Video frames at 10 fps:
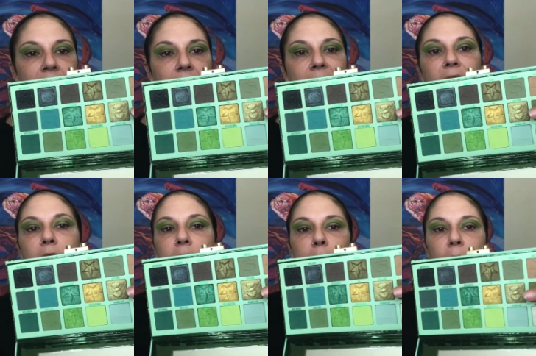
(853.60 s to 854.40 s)
And it
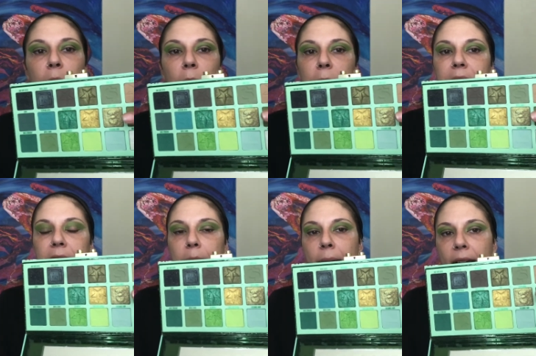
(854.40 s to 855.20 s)
looks real gold in
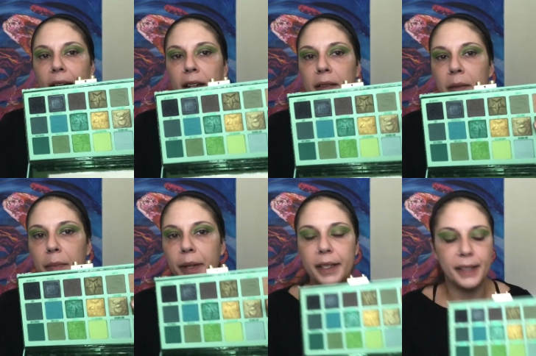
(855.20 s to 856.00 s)
the pan,
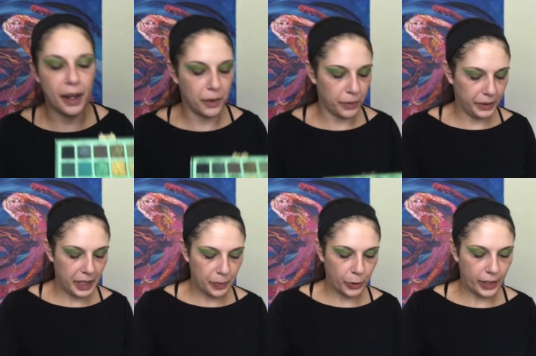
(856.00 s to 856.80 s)
but it's got a really
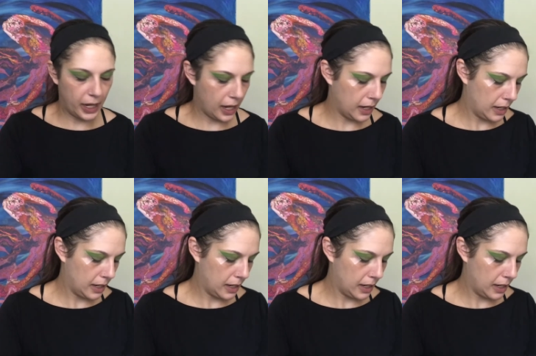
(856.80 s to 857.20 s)
pretty,